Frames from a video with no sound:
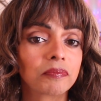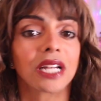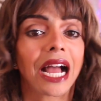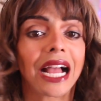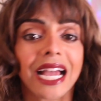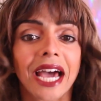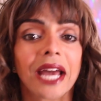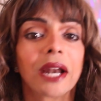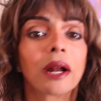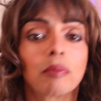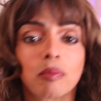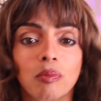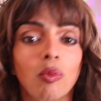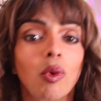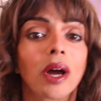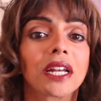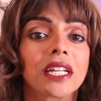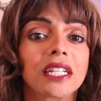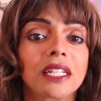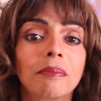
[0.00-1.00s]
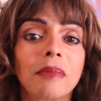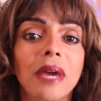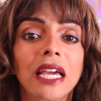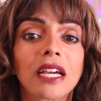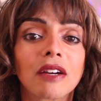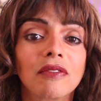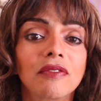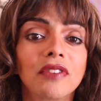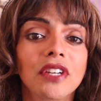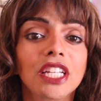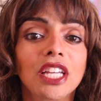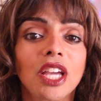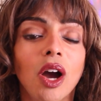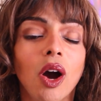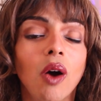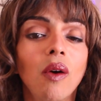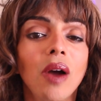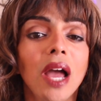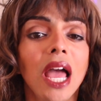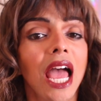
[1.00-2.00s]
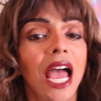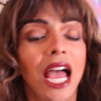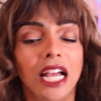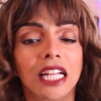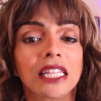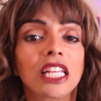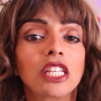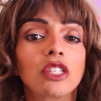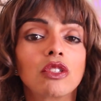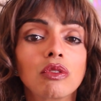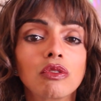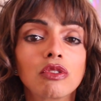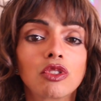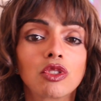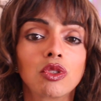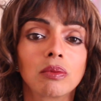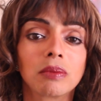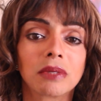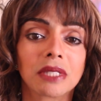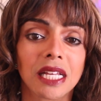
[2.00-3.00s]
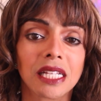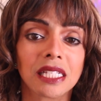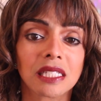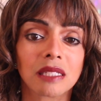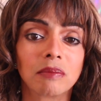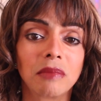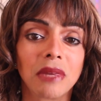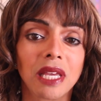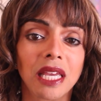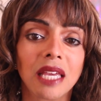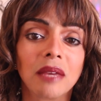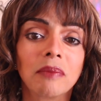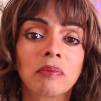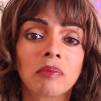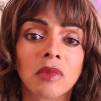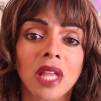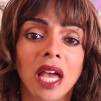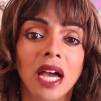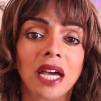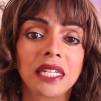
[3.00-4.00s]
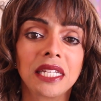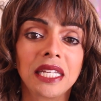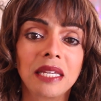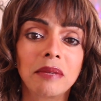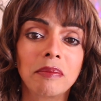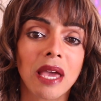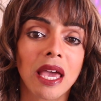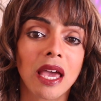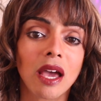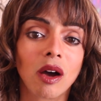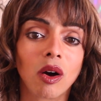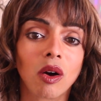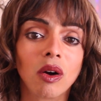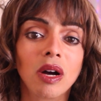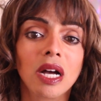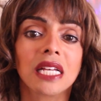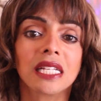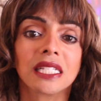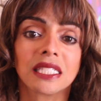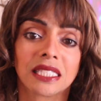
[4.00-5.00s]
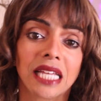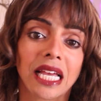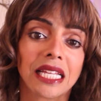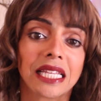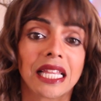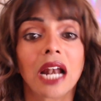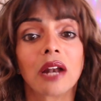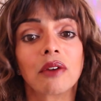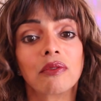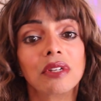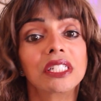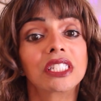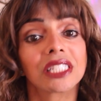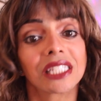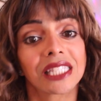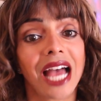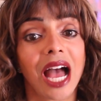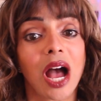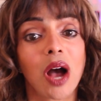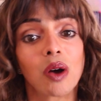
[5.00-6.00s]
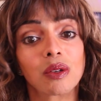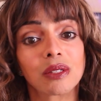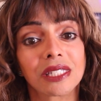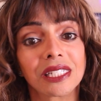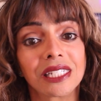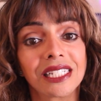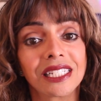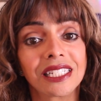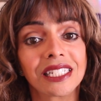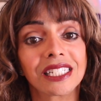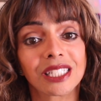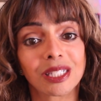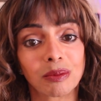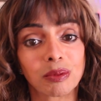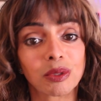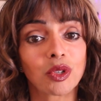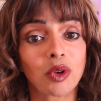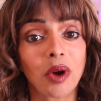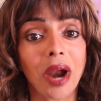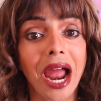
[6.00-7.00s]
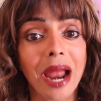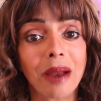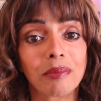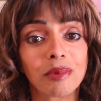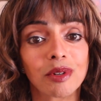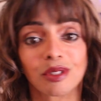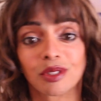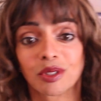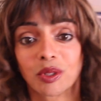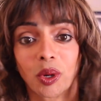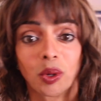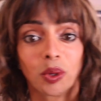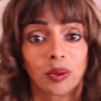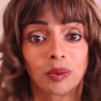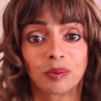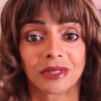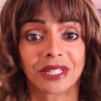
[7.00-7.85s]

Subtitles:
I got up wanting to make a video, and then YouTube sends me an email saying that I reached 1,000 subscribers, so